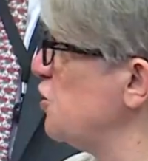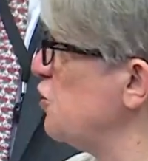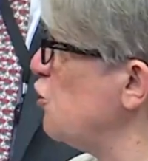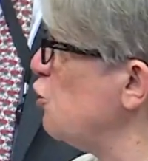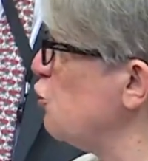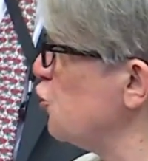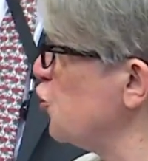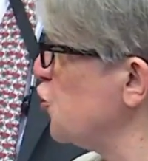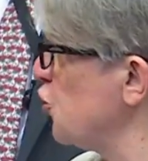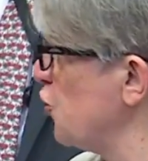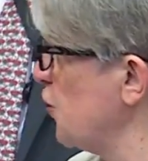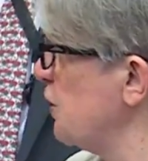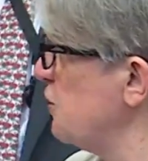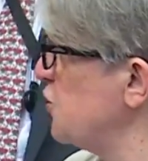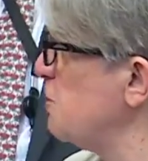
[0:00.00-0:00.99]
better
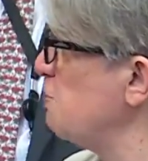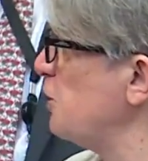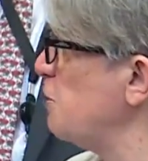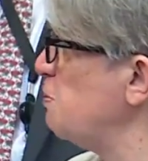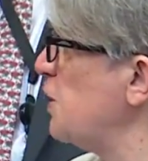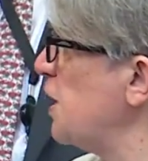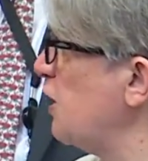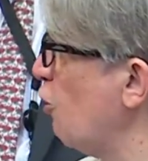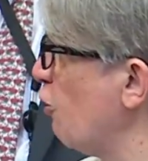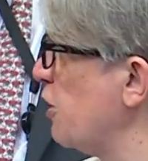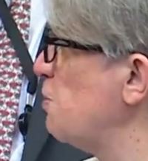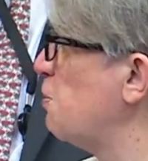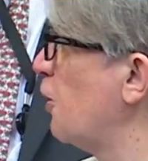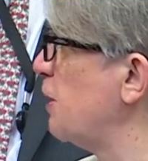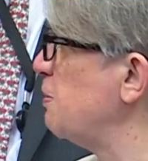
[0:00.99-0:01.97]
use than simply being
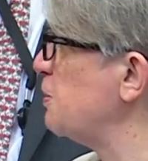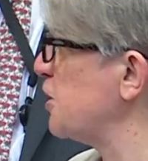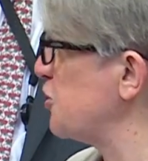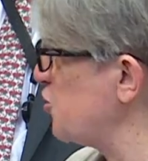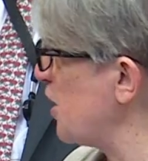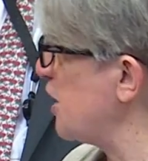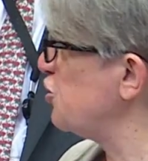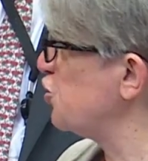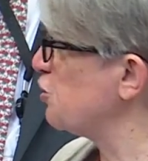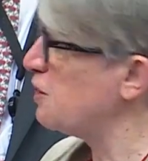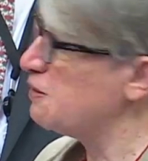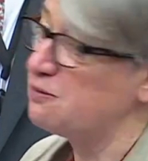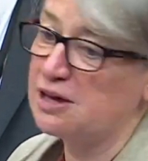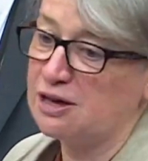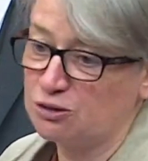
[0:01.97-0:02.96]
occupied by a
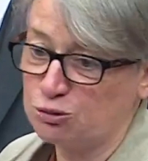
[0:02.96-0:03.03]
stationary